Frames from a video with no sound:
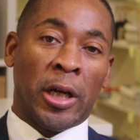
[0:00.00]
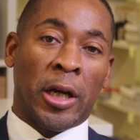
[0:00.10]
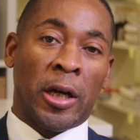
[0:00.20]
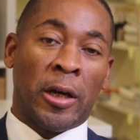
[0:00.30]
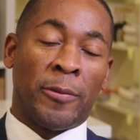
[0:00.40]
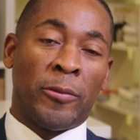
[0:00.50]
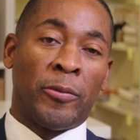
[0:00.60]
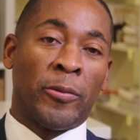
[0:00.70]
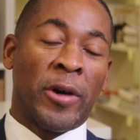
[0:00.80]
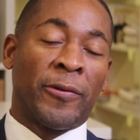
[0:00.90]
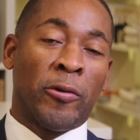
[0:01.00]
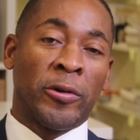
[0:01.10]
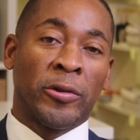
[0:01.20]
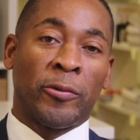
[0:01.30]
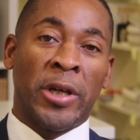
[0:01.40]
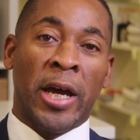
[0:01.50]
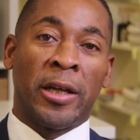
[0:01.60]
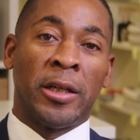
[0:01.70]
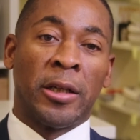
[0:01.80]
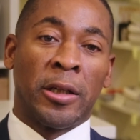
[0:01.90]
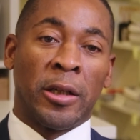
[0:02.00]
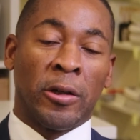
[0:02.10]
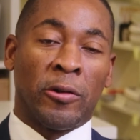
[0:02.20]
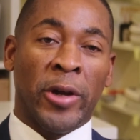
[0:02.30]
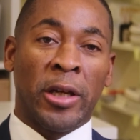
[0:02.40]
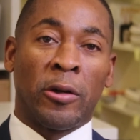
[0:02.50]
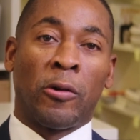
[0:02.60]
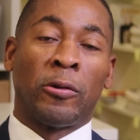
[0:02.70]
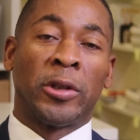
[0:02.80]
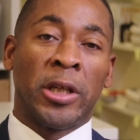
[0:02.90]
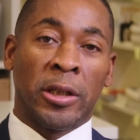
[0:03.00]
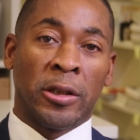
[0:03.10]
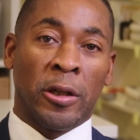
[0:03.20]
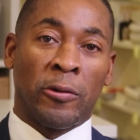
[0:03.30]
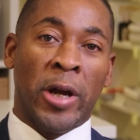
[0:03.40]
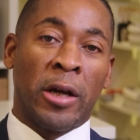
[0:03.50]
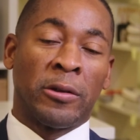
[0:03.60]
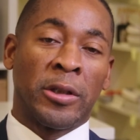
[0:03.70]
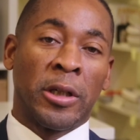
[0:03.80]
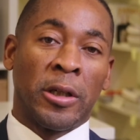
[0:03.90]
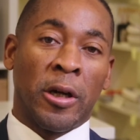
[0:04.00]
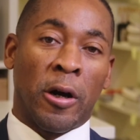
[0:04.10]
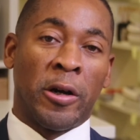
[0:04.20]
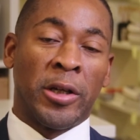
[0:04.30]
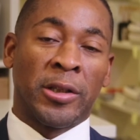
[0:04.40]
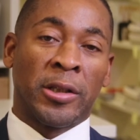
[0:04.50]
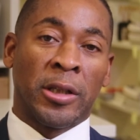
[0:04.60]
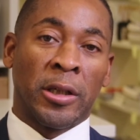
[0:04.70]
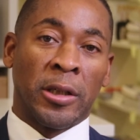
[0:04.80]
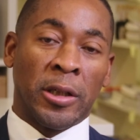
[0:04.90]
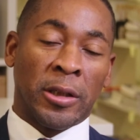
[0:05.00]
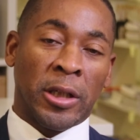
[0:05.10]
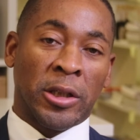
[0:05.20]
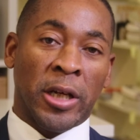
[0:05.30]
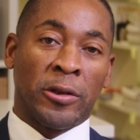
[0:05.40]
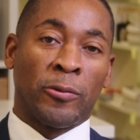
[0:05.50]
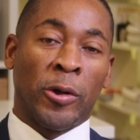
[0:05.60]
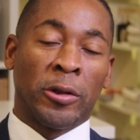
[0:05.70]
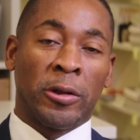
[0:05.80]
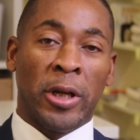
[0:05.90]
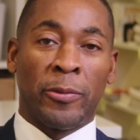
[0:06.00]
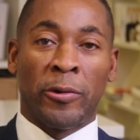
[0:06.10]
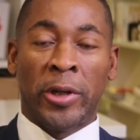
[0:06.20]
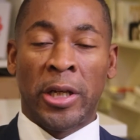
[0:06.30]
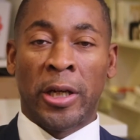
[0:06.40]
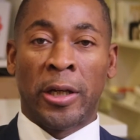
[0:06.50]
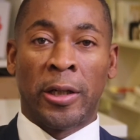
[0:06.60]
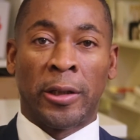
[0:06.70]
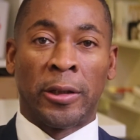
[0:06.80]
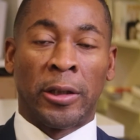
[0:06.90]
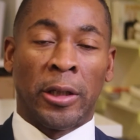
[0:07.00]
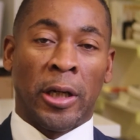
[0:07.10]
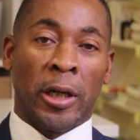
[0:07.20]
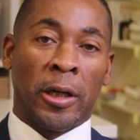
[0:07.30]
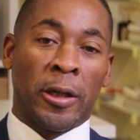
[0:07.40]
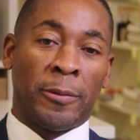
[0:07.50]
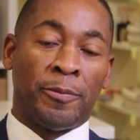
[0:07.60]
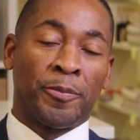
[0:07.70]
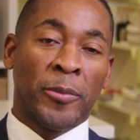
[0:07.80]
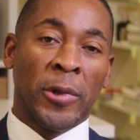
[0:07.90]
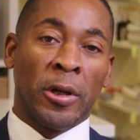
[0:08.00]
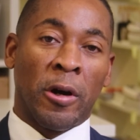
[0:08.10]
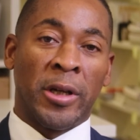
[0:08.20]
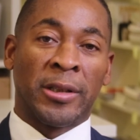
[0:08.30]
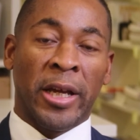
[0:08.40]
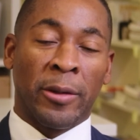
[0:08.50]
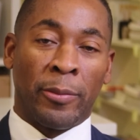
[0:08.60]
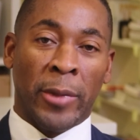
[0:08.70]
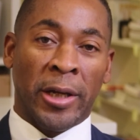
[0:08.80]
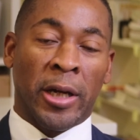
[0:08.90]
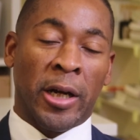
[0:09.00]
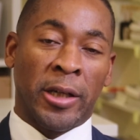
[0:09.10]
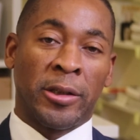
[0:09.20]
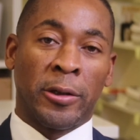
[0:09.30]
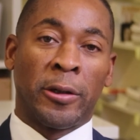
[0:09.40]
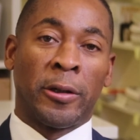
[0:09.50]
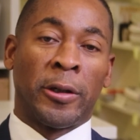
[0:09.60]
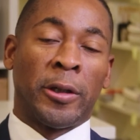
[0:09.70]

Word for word: Um, of course, we had great holdings around artists such as Walter de Maria, um, artists like Mike Heizer,